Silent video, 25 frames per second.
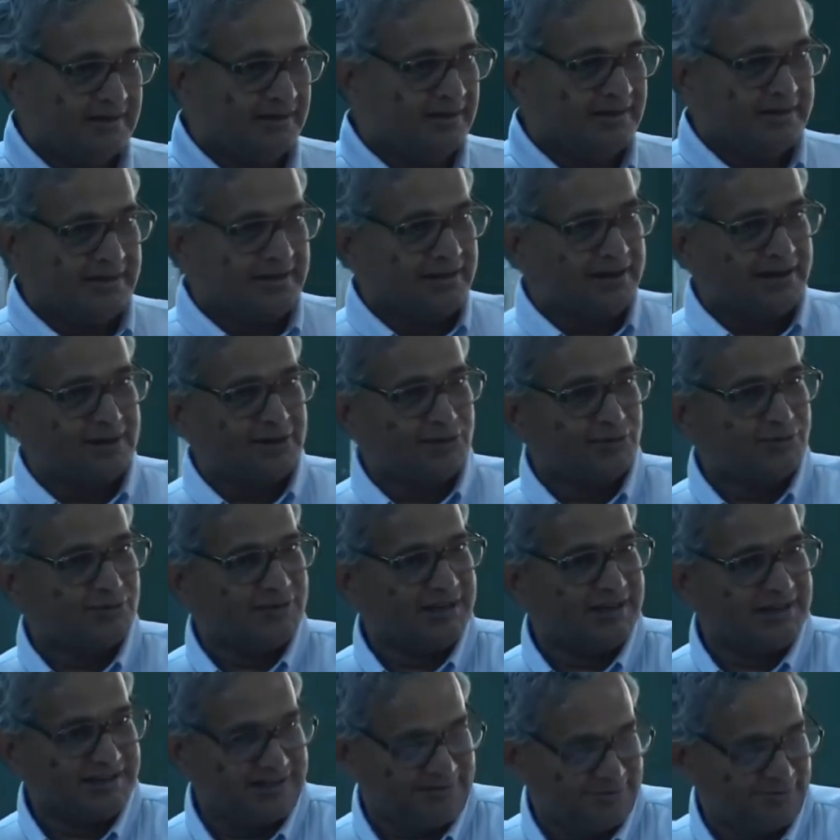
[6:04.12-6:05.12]
then he can't do
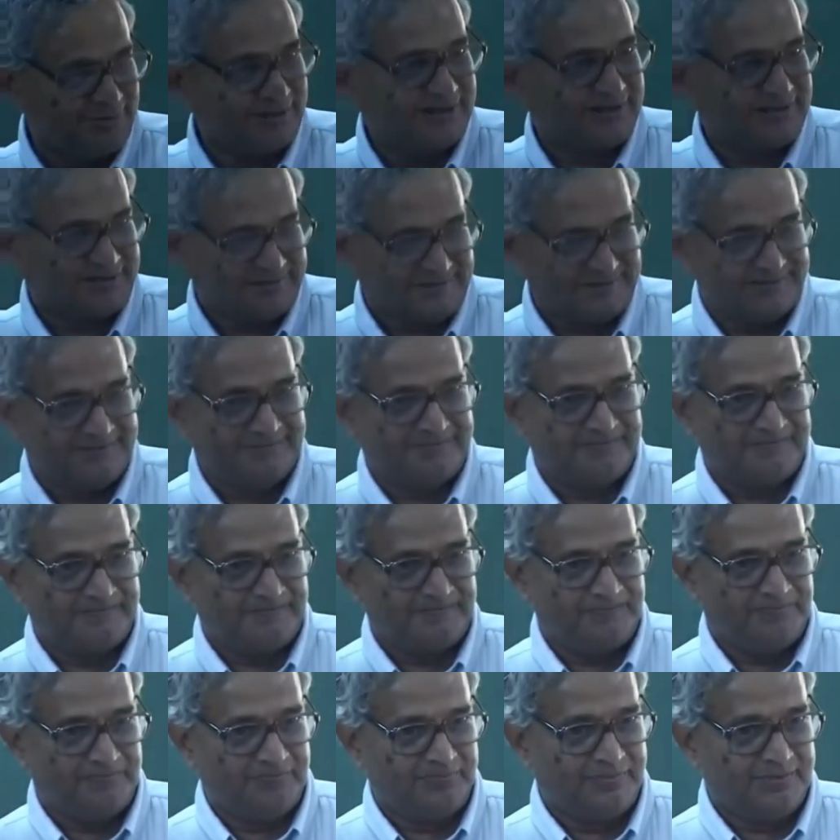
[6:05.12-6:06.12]
the other work.
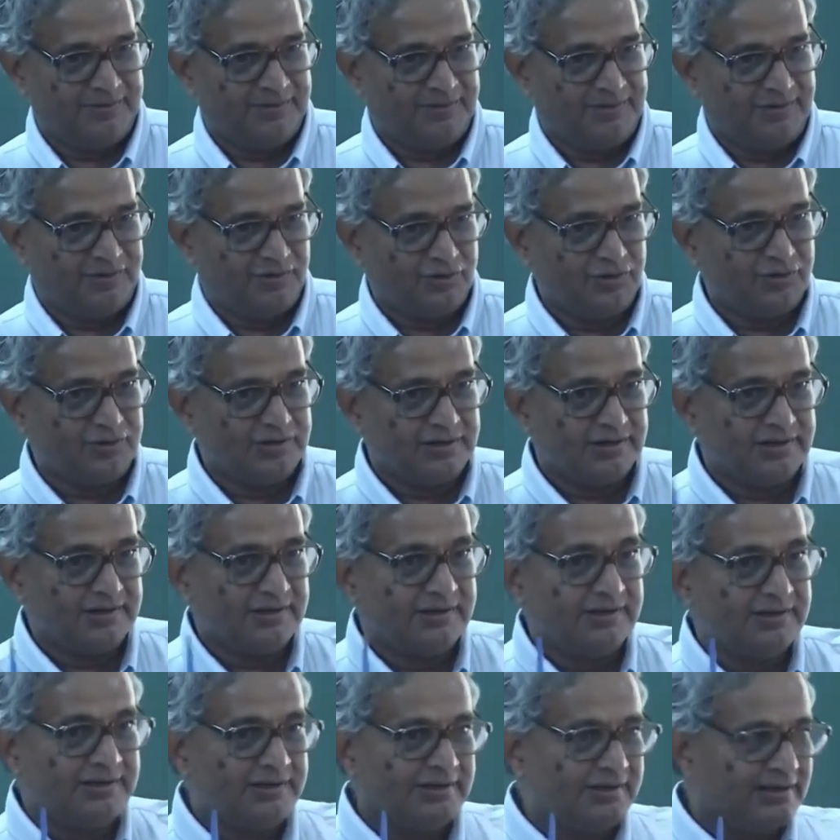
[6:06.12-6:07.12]
So,
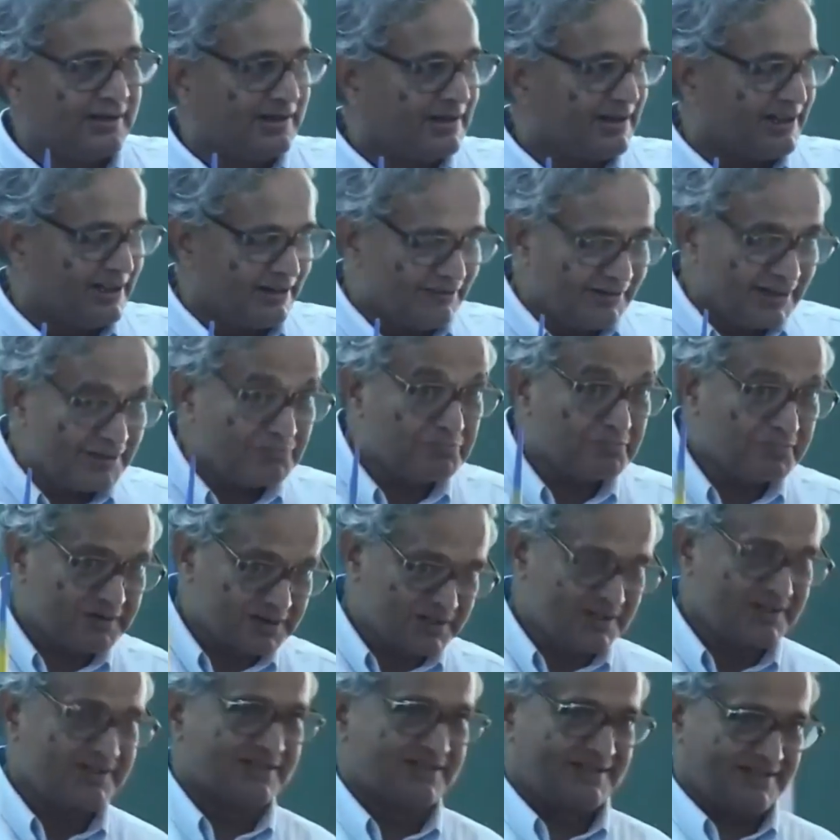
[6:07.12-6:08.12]
the
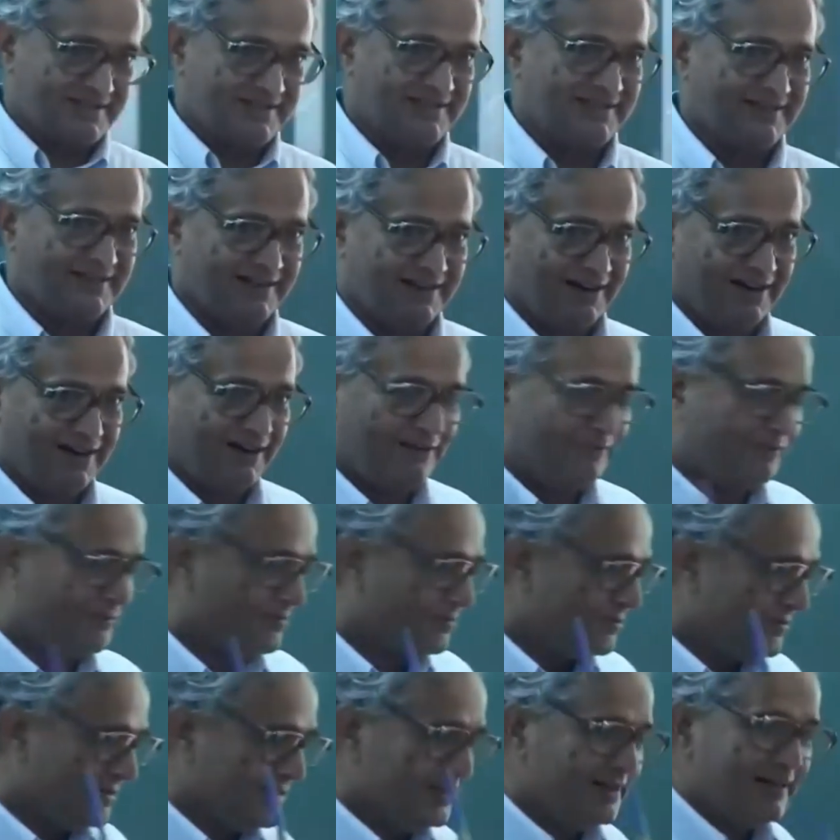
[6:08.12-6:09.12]
developments of
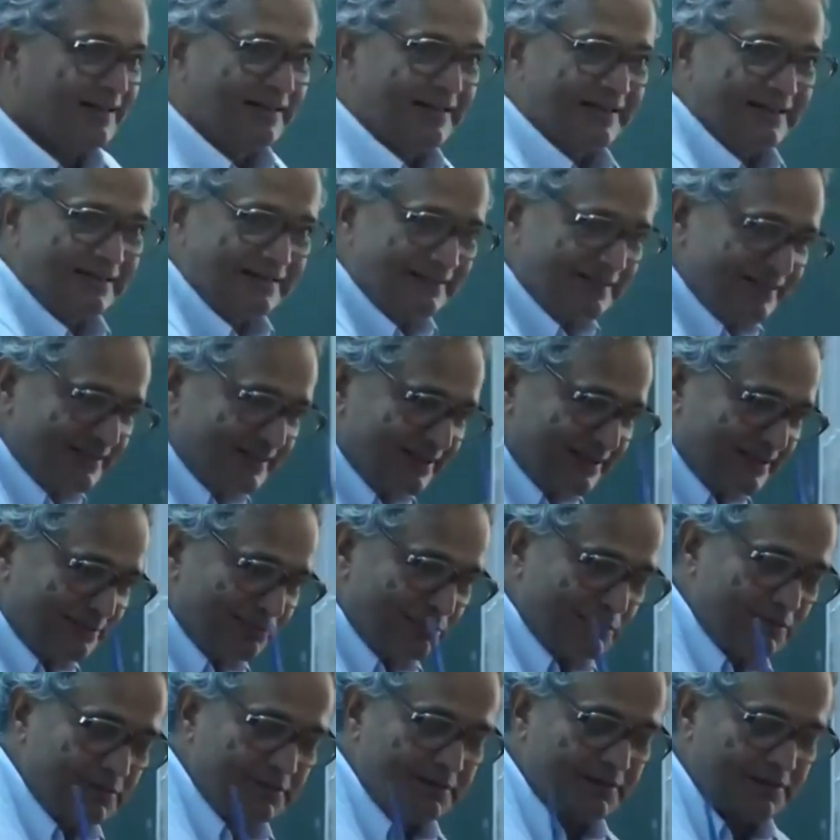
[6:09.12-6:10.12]
see
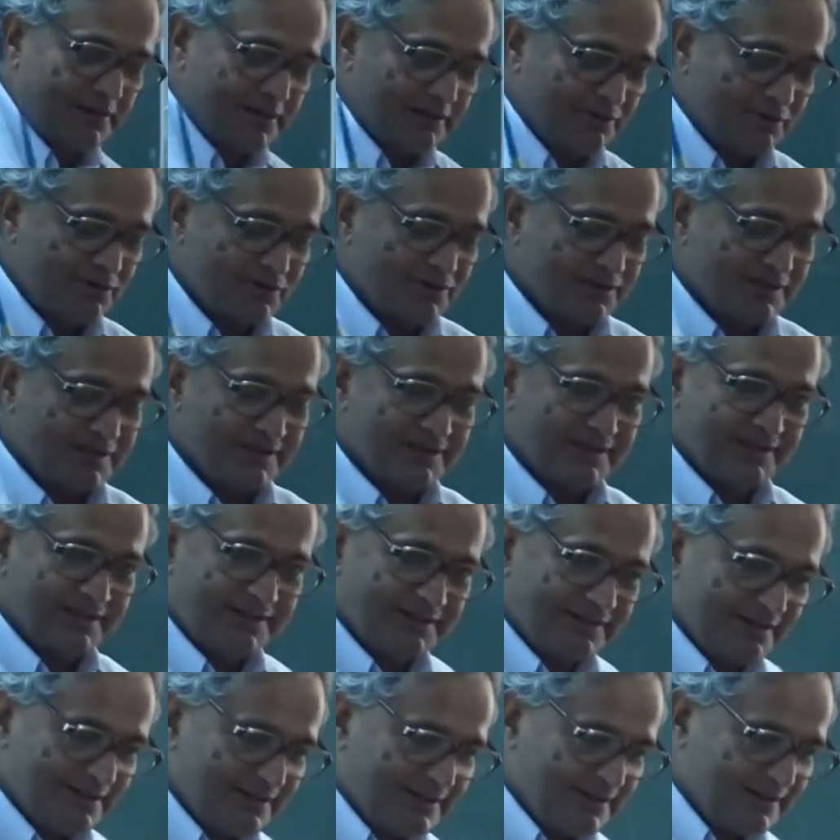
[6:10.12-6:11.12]
the I would say
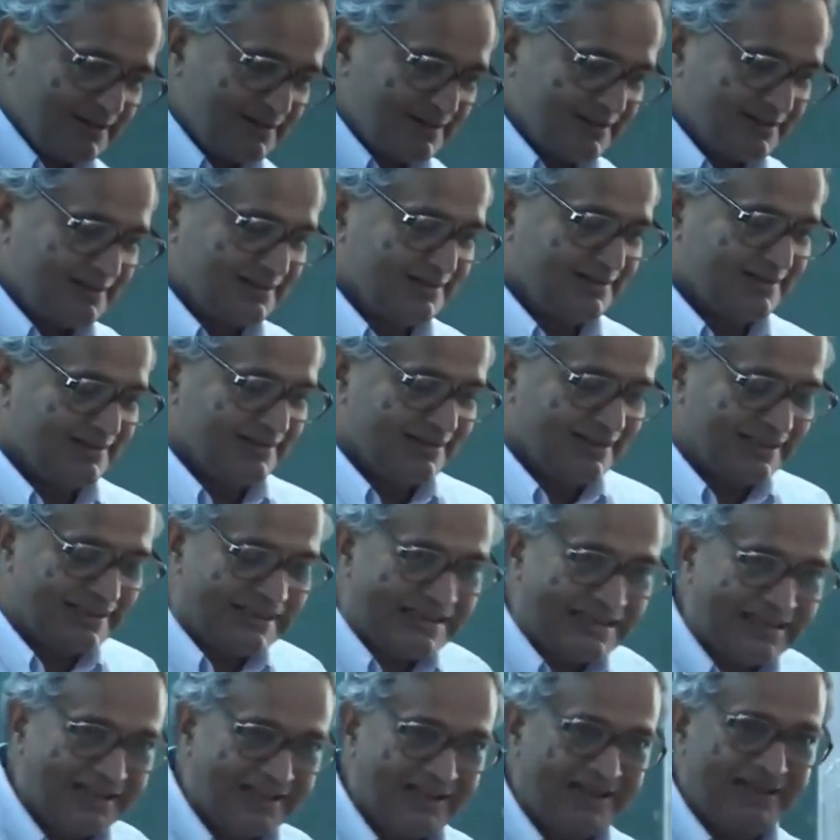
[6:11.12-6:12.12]
the
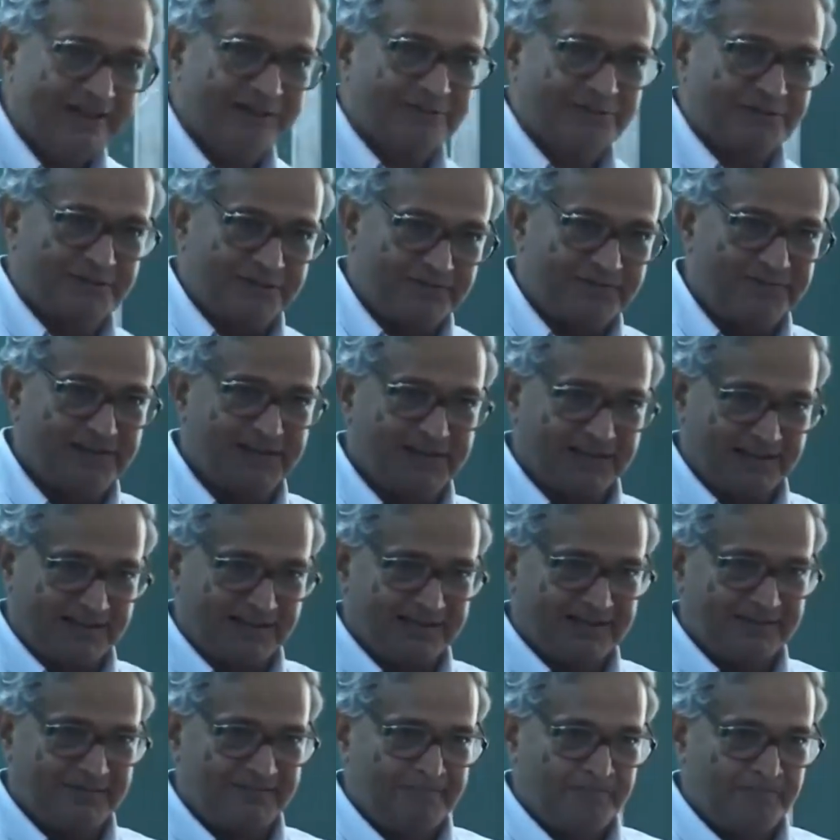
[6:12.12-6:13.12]
in the helicopter
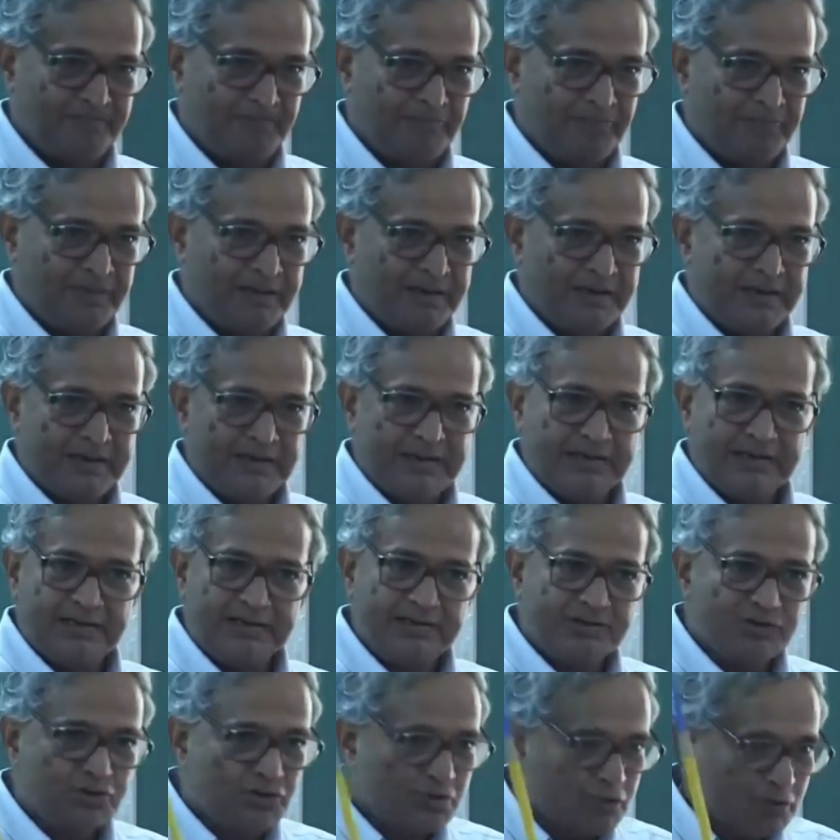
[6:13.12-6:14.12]
field
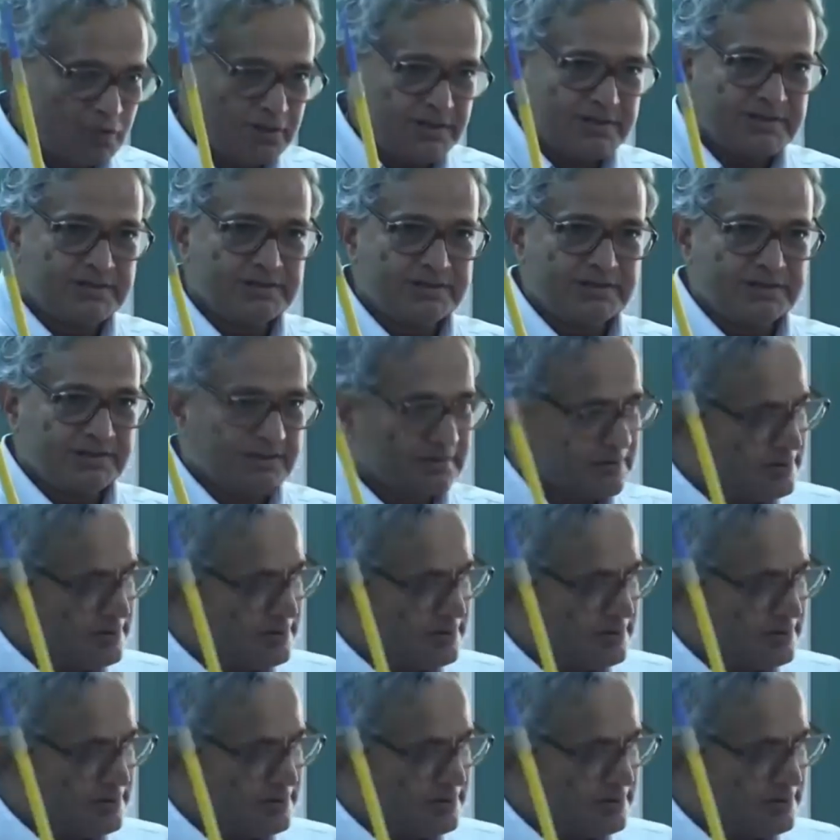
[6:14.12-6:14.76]
is towards